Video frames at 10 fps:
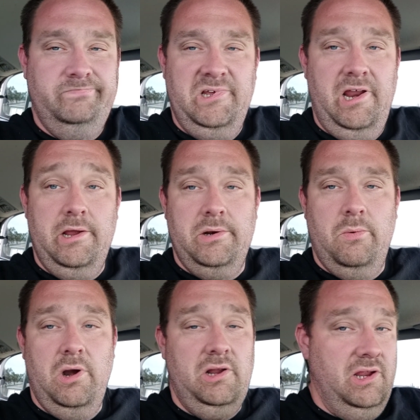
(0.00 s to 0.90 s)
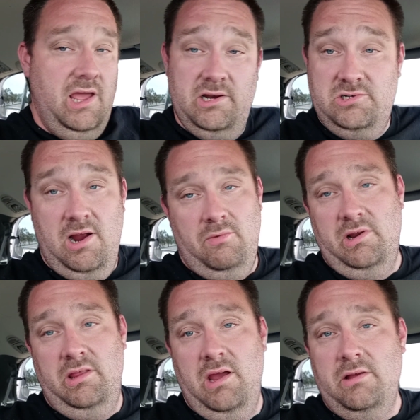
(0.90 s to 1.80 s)
it ain't gonna work. You got to try
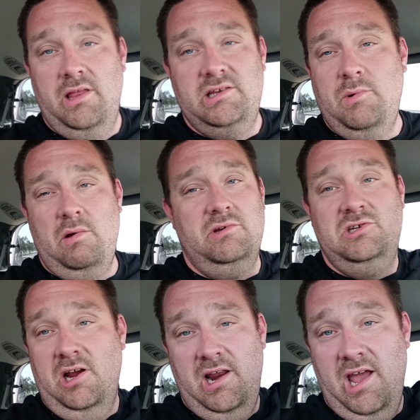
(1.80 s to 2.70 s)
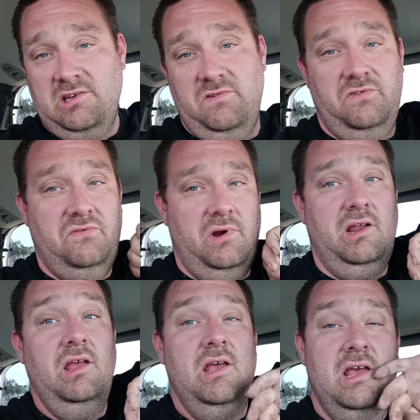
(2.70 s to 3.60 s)
one or the other. That's why we try to ask for 3.